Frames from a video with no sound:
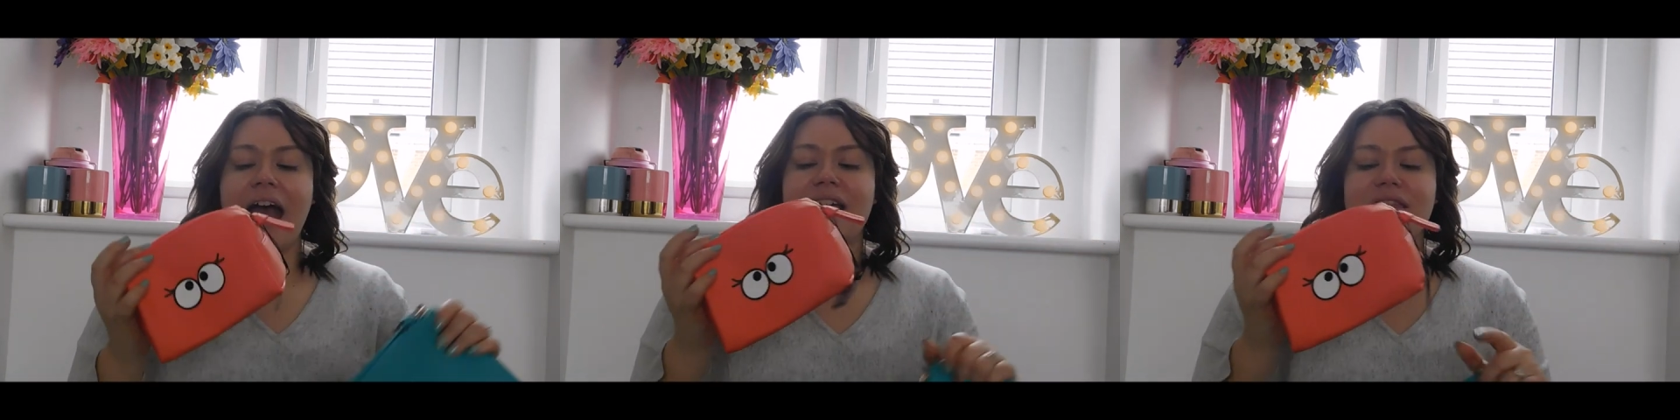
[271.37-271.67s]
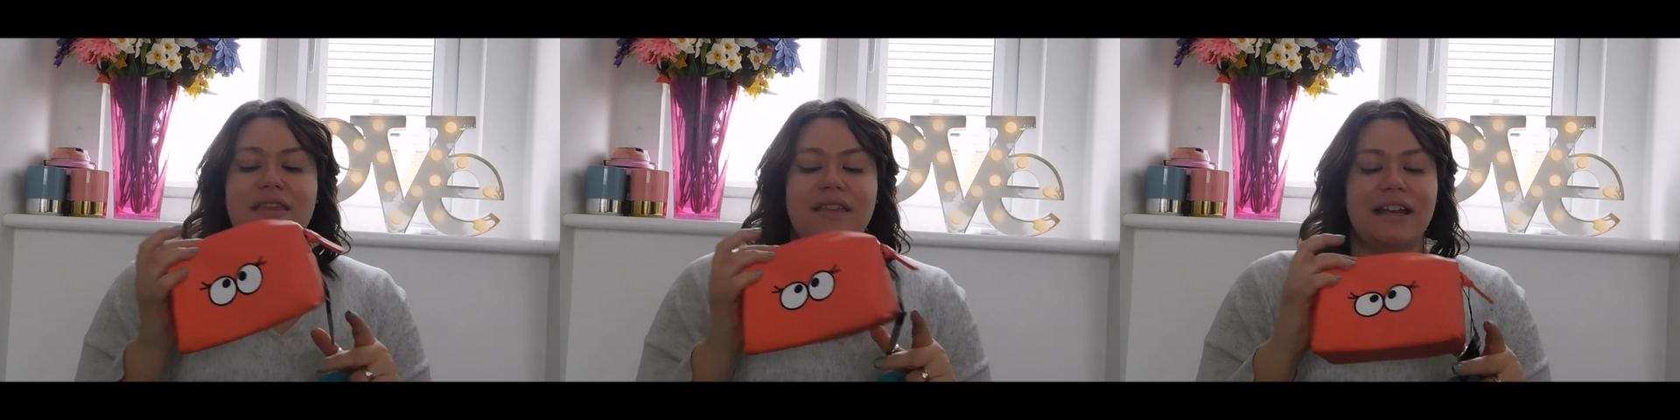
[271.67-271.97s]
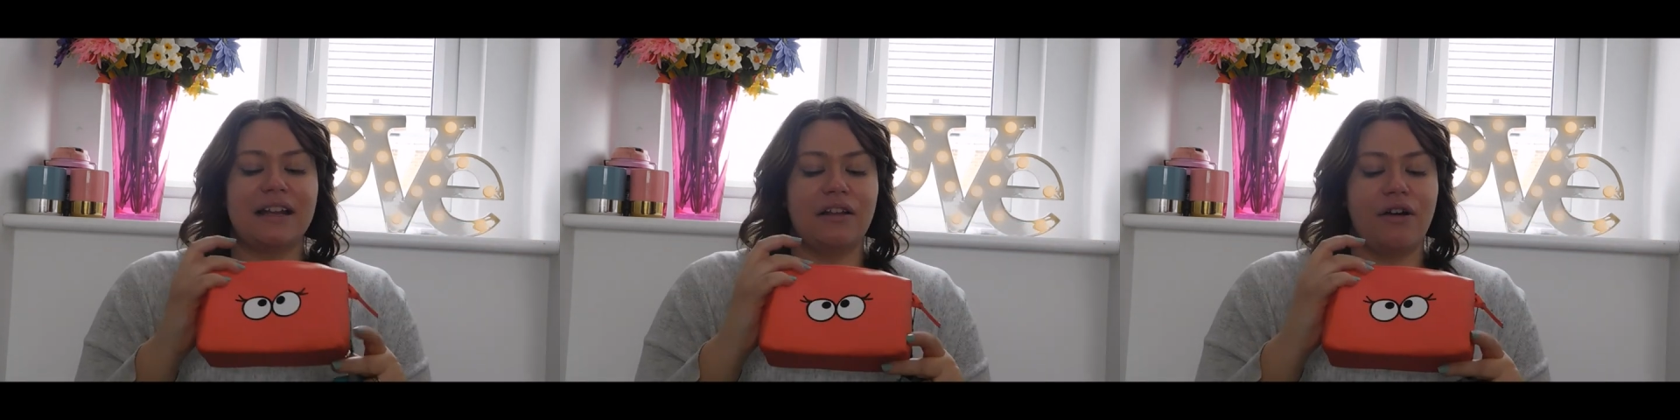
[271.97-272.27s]
And then the
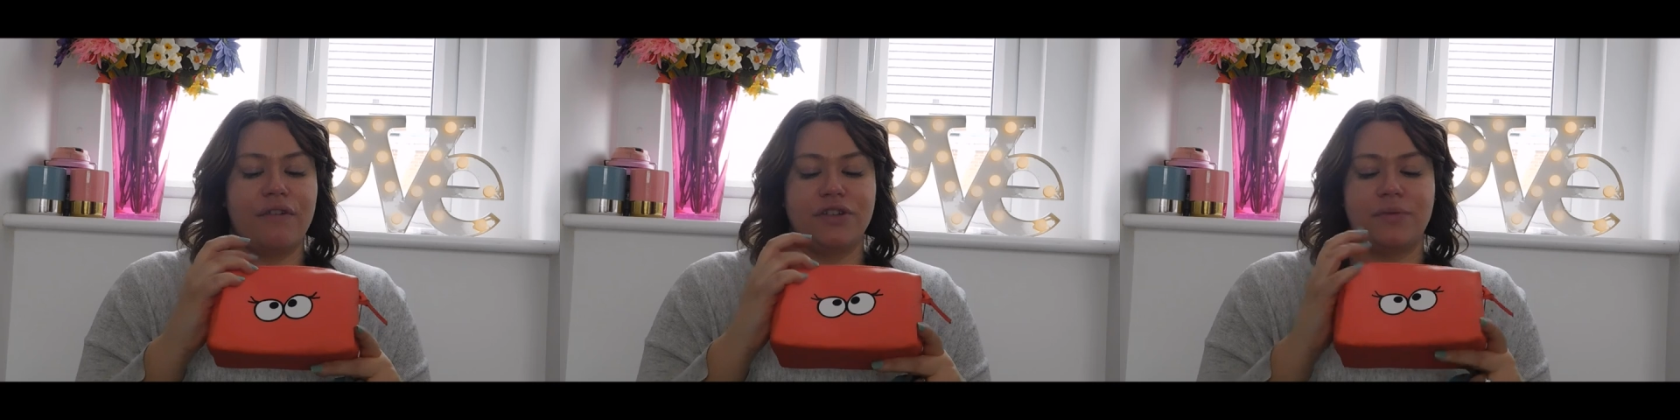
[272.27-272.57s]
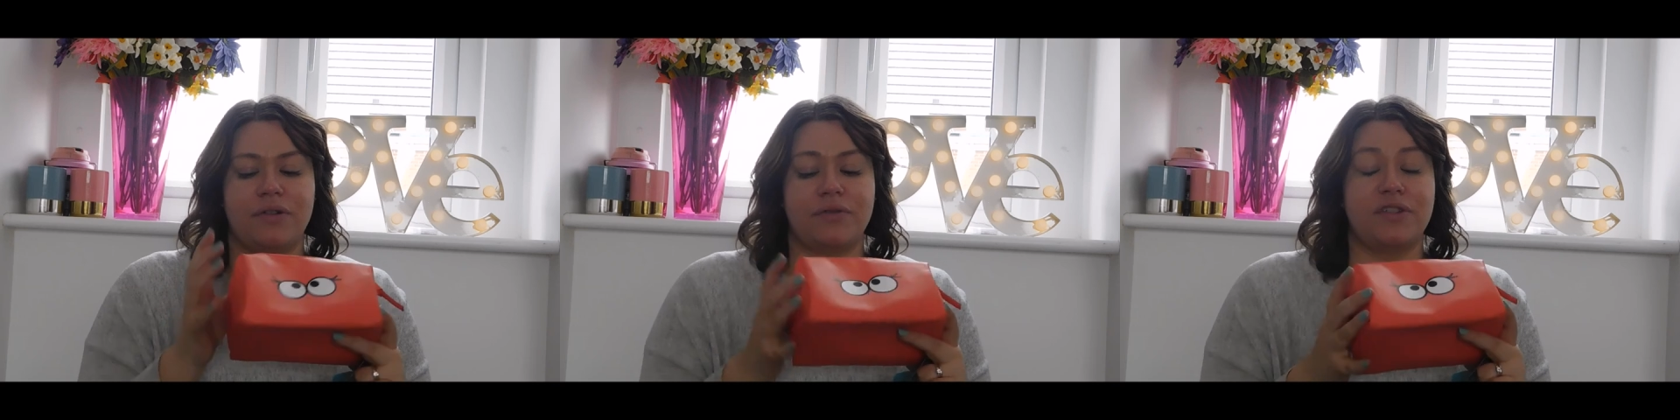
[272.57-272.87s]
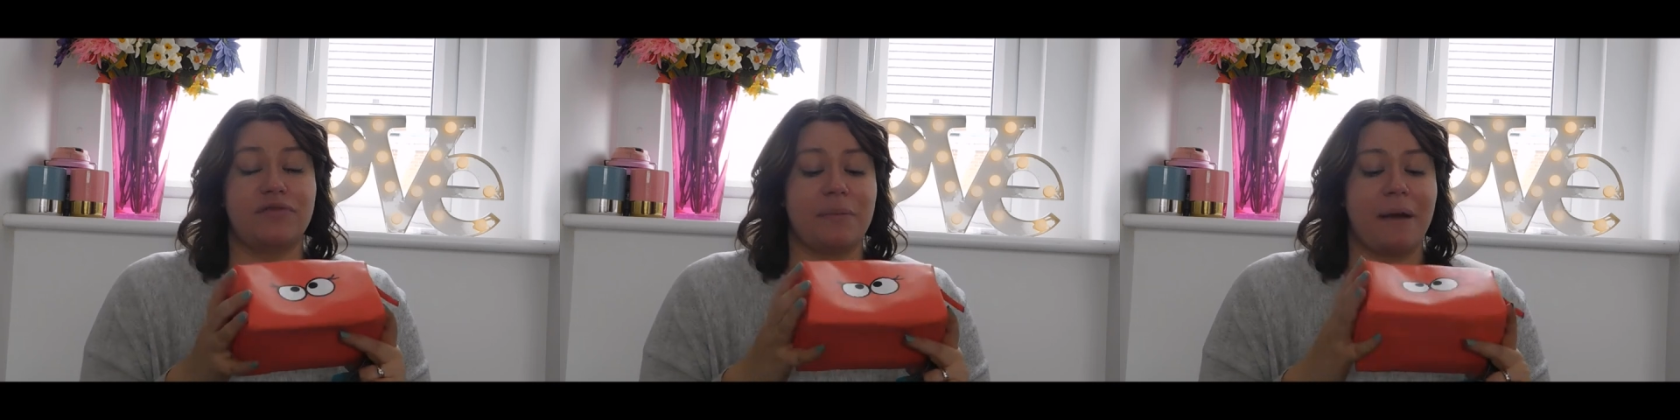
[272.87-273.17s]
little orange one was
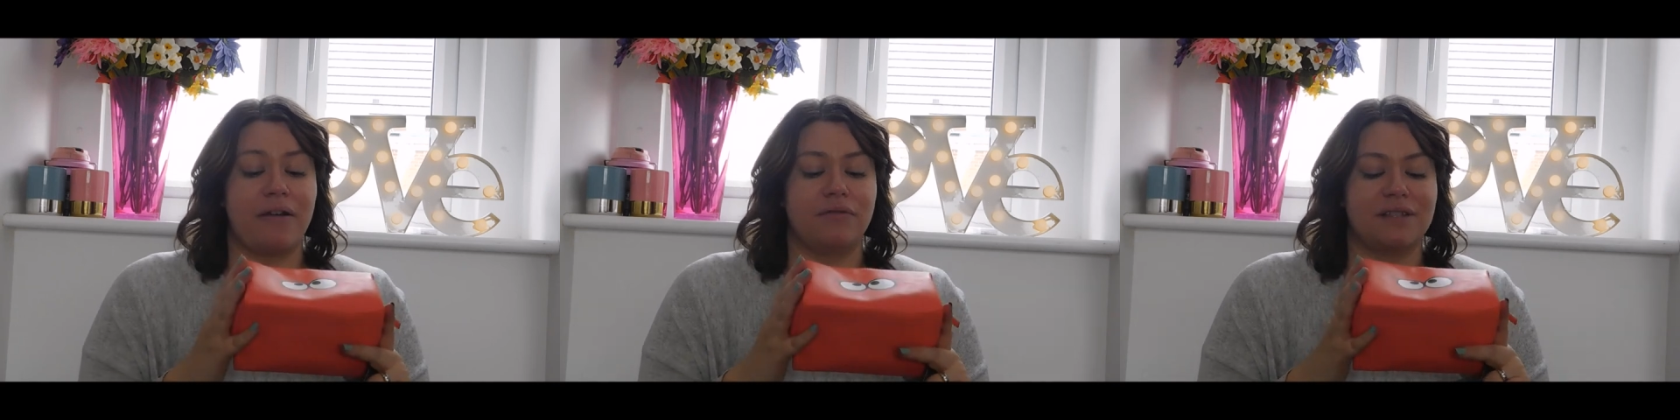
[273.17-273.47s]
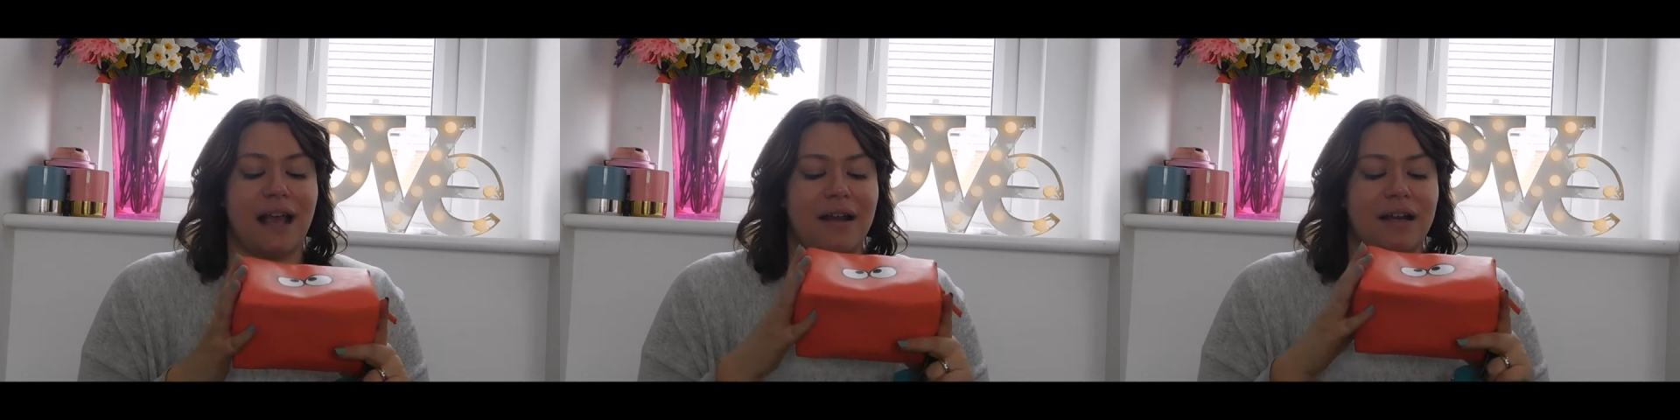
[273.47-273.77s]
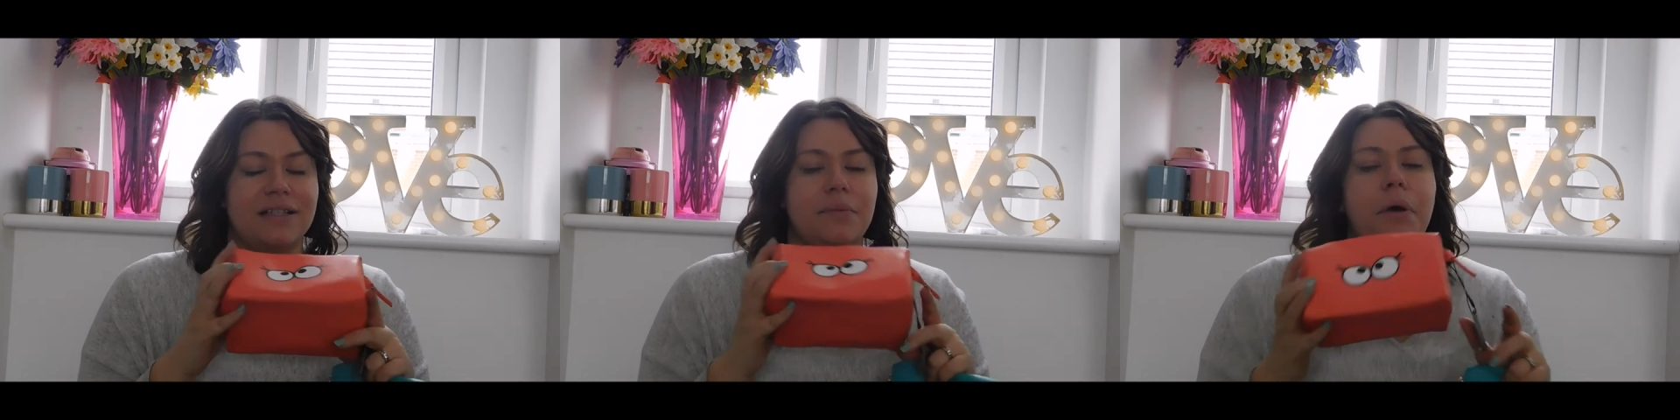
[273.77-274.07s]
£3
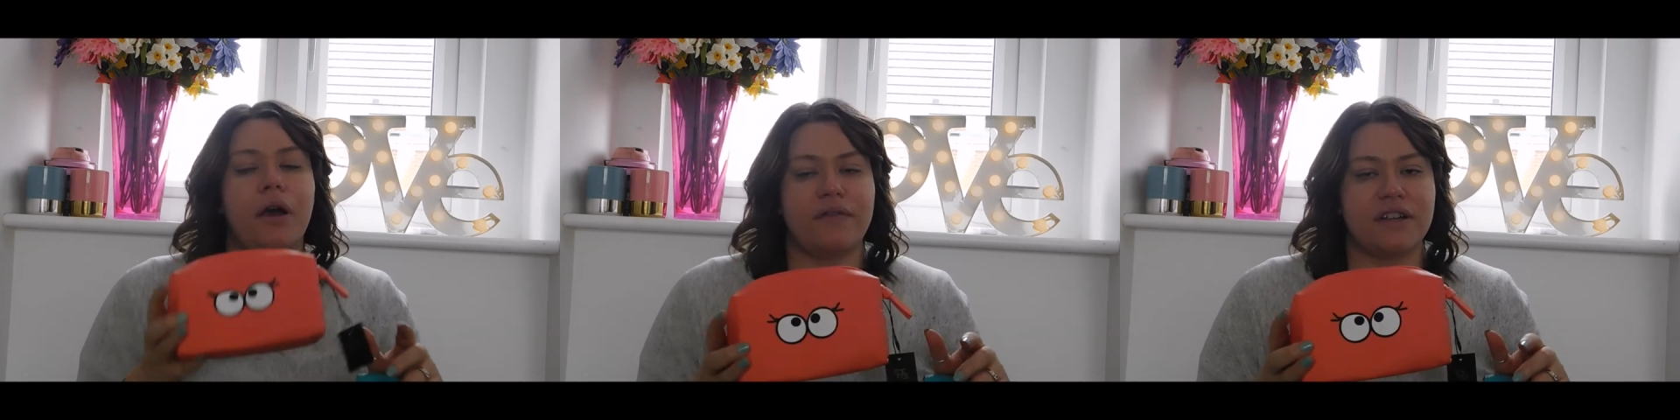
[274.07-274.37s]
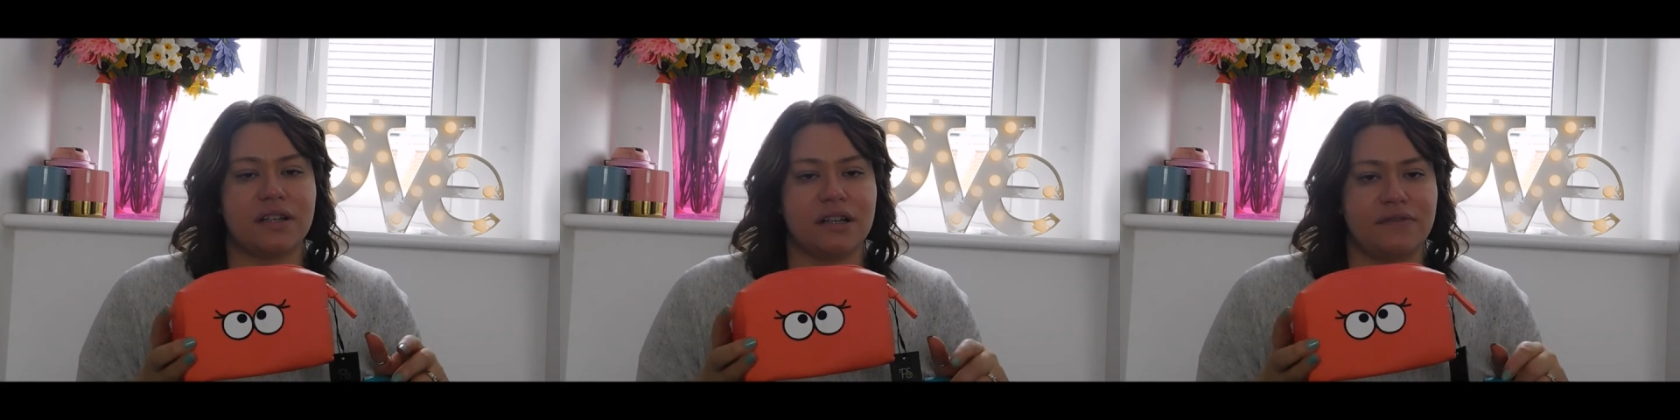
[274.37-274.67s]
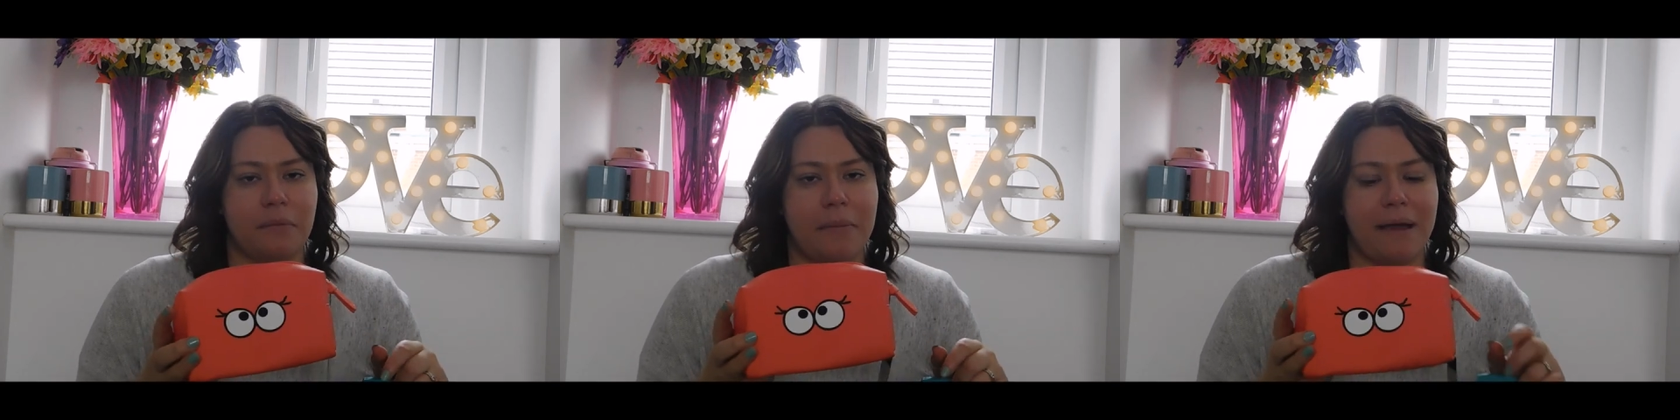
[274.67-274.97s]
and is the perfect size
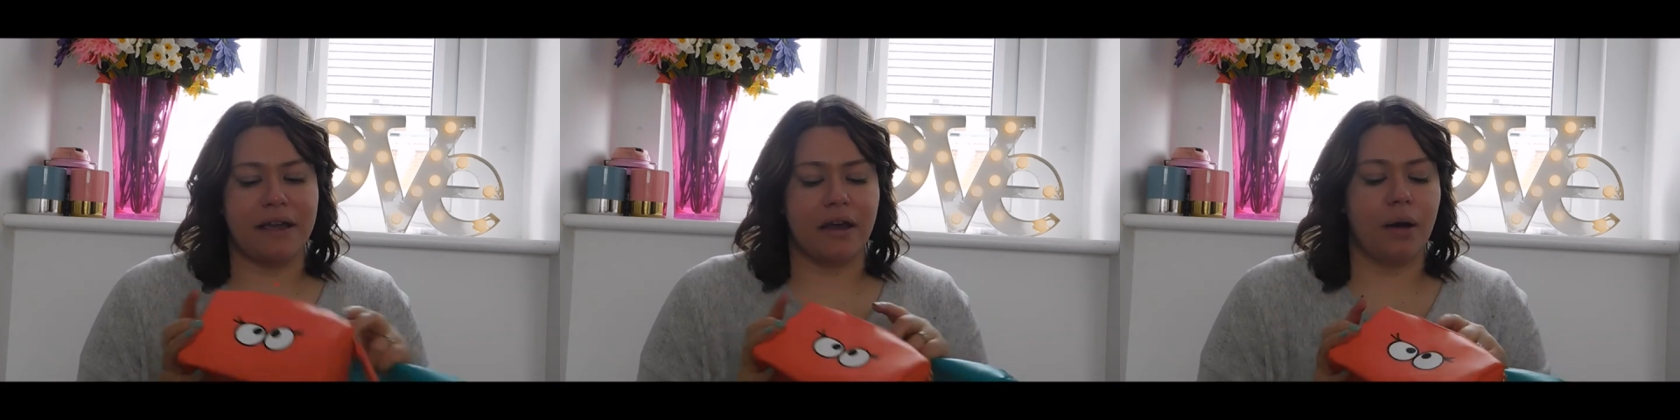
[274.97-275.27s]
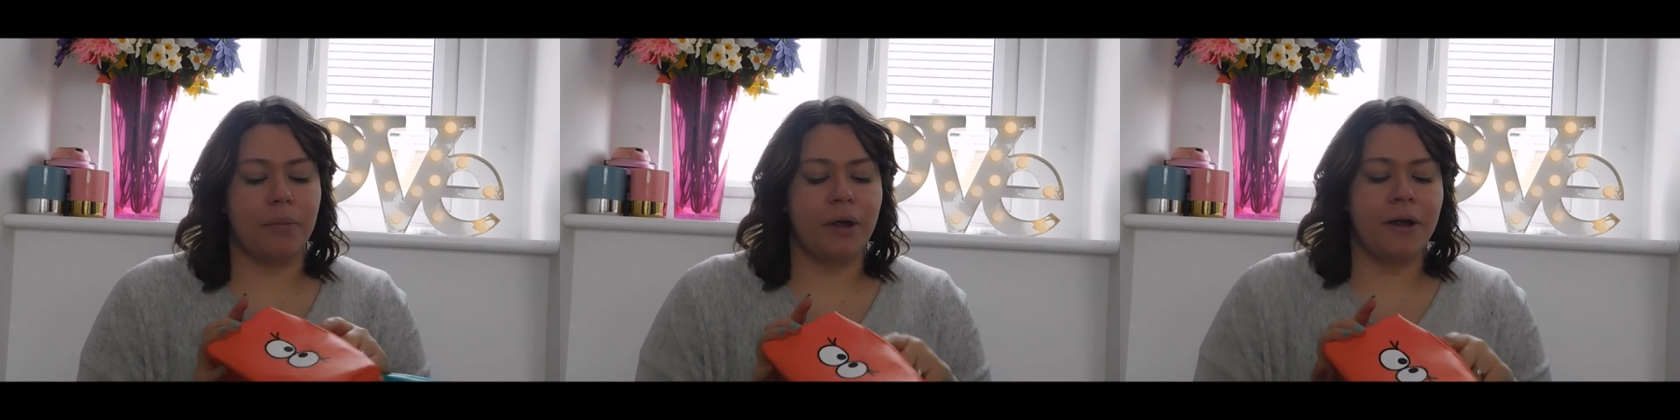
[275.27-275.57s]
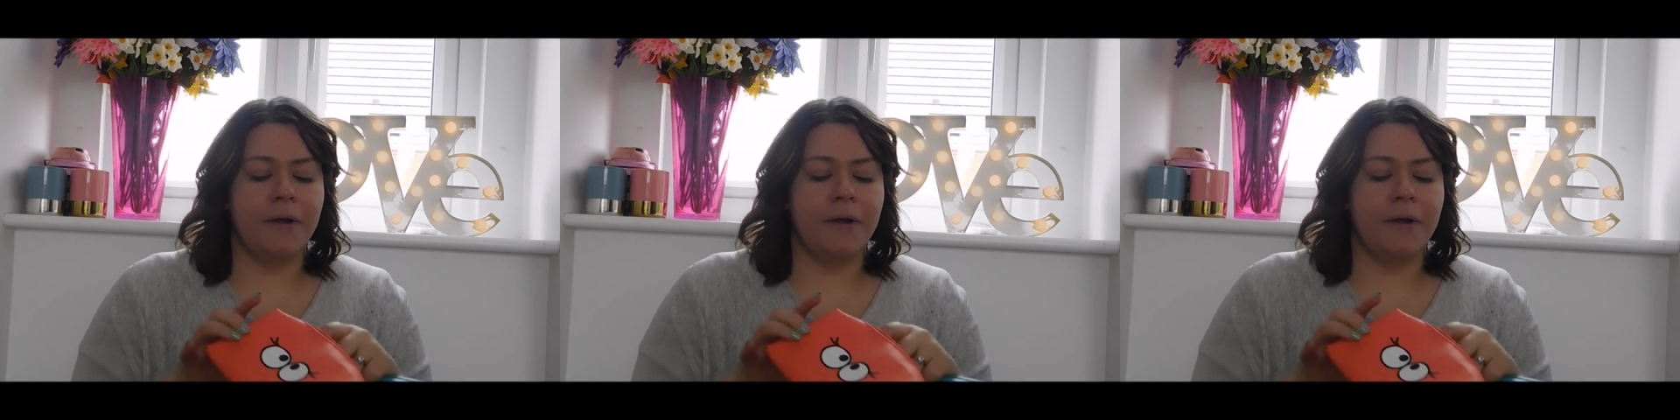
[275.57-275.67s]
for my makeup.